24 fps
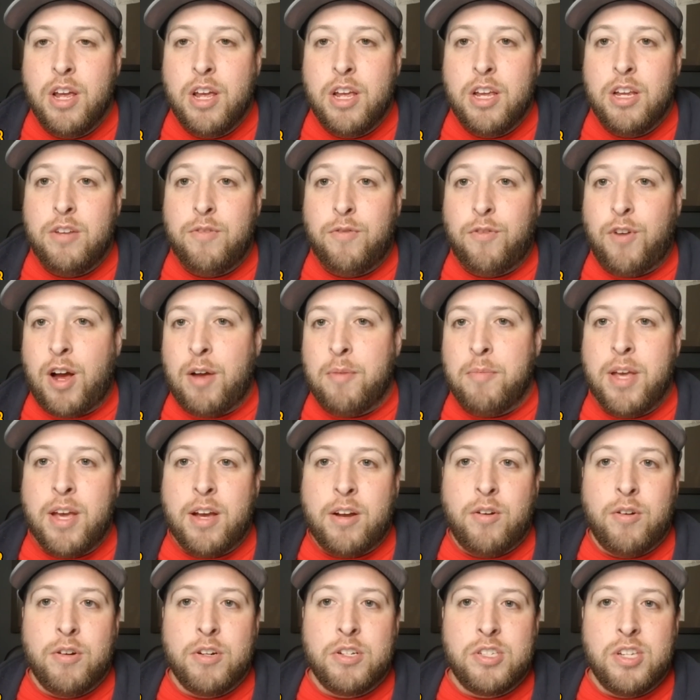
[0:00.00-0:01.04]
find me
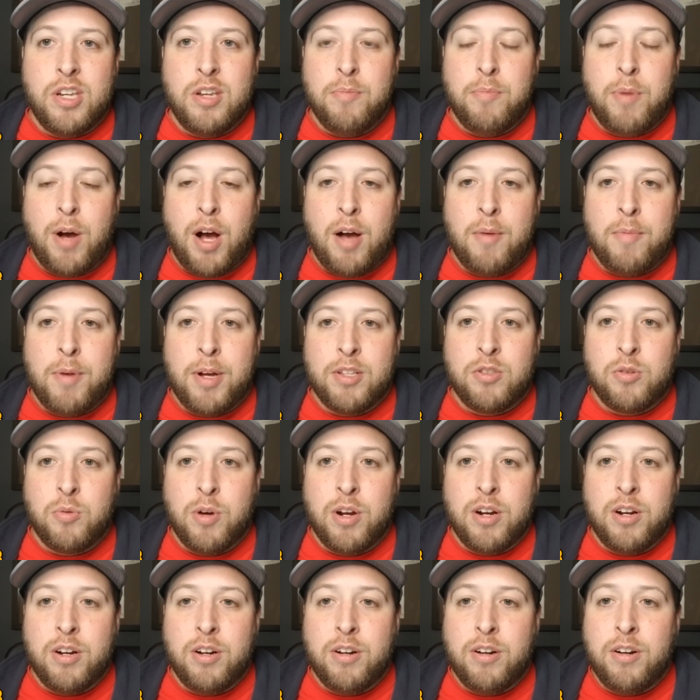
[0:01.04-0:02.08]
at Chris Ebom on
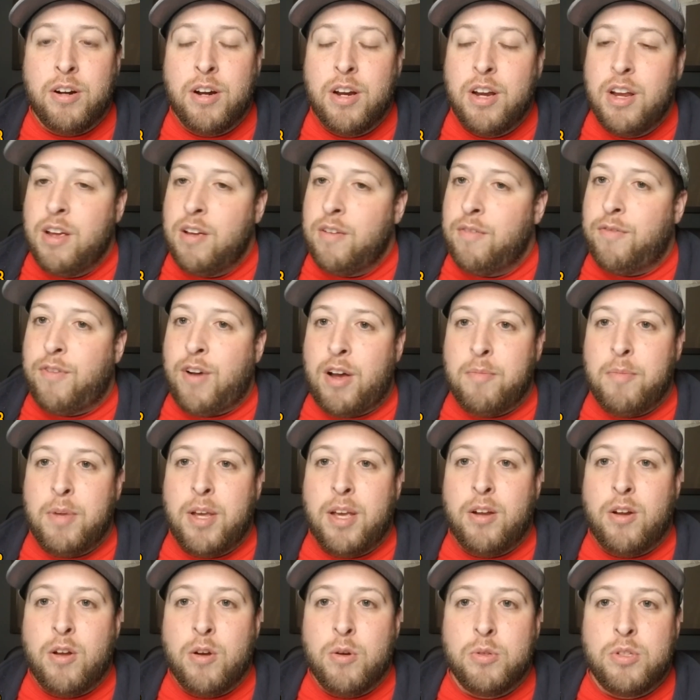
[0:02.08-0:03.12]
Twitter. Find me
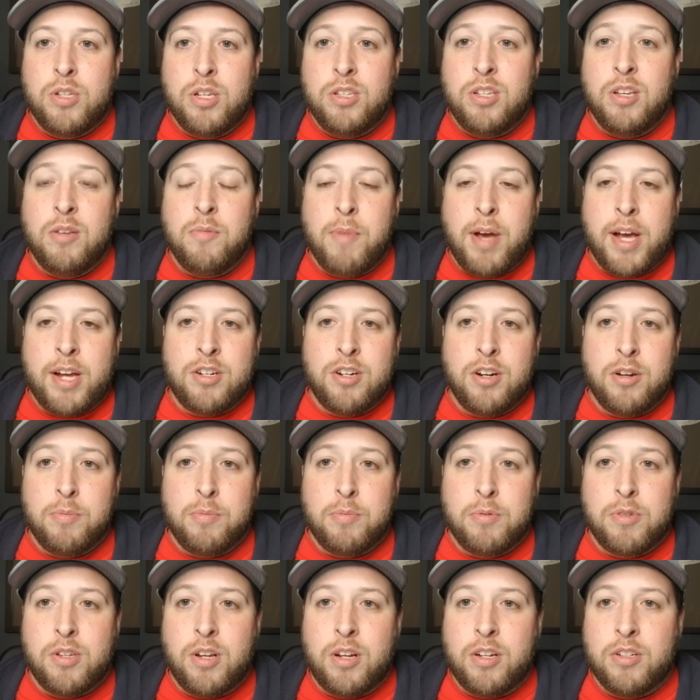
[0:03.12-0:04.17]
at OTT
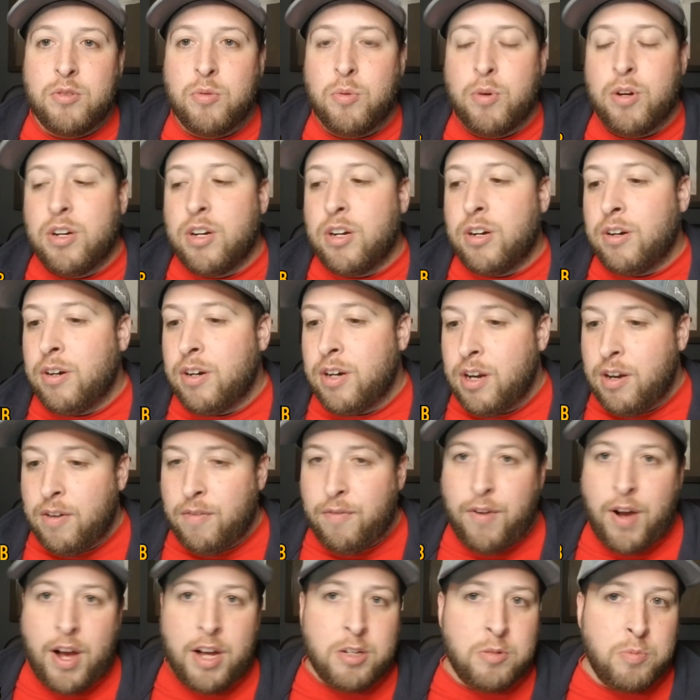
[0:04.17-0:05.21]
Matchups on Twitter.
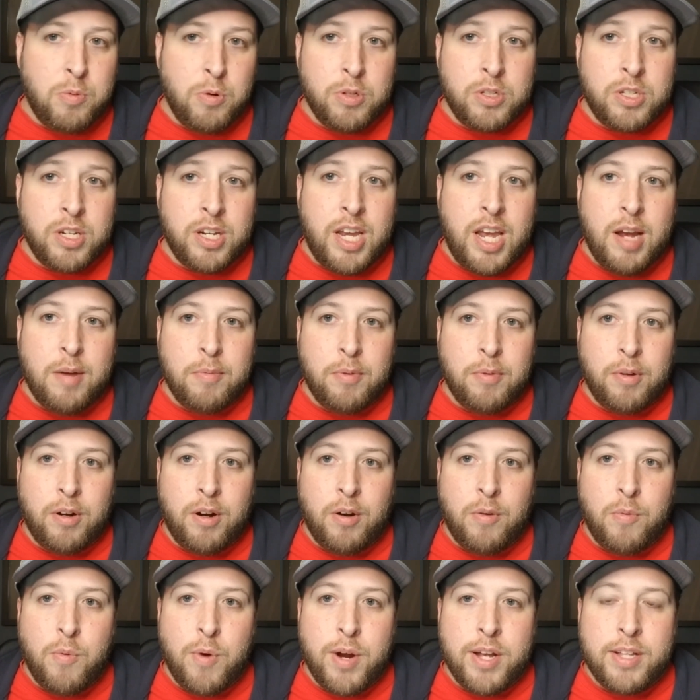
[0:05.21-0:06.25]
Fox Sports The Gambler
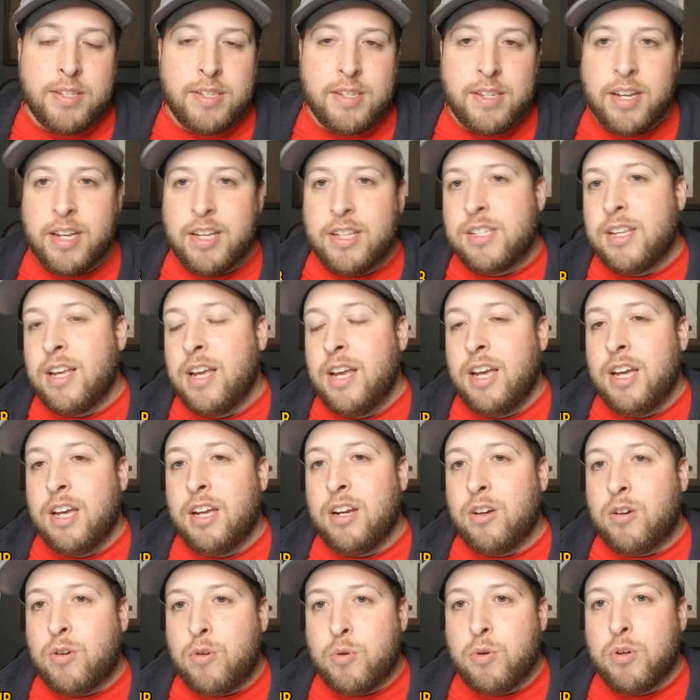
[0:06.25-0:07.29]
on Wednesdays,
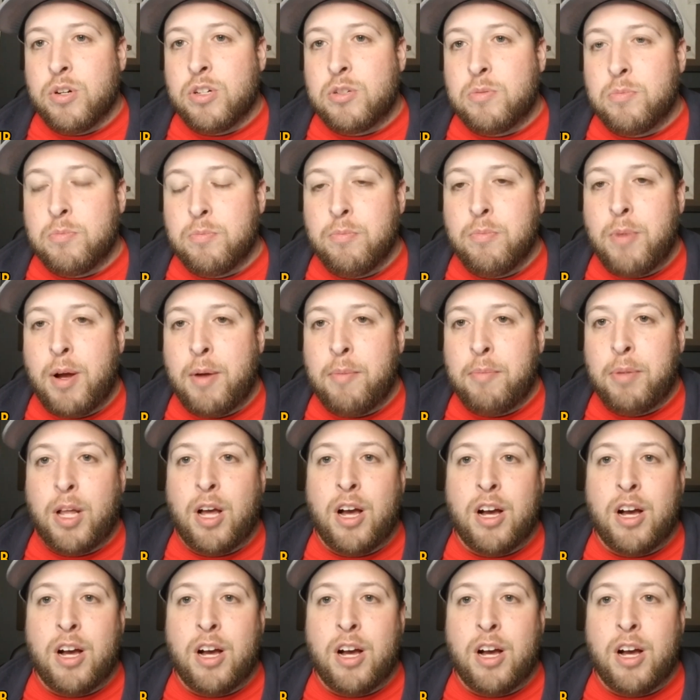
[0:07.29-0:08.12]
and of course my blog